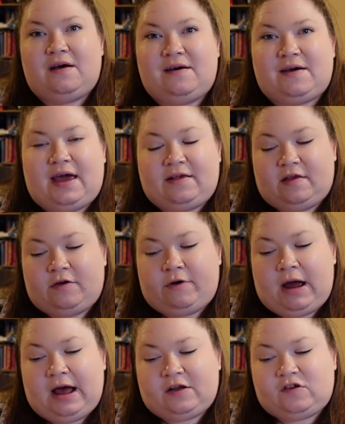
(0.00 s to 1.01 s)
Okay, so there
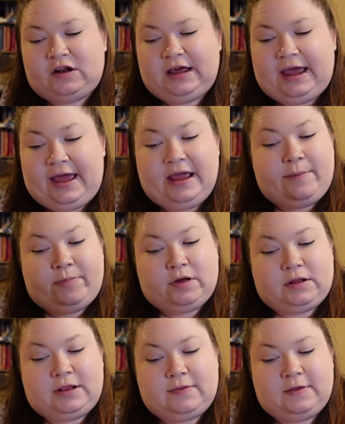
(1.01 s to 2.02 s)
are actually 8
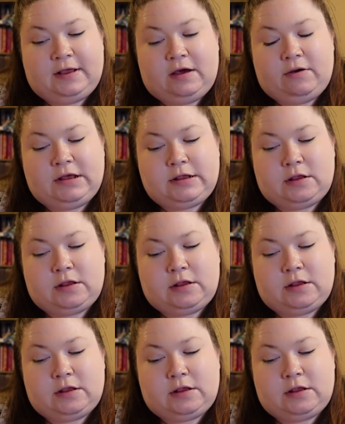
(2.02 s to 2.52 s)
books in the series.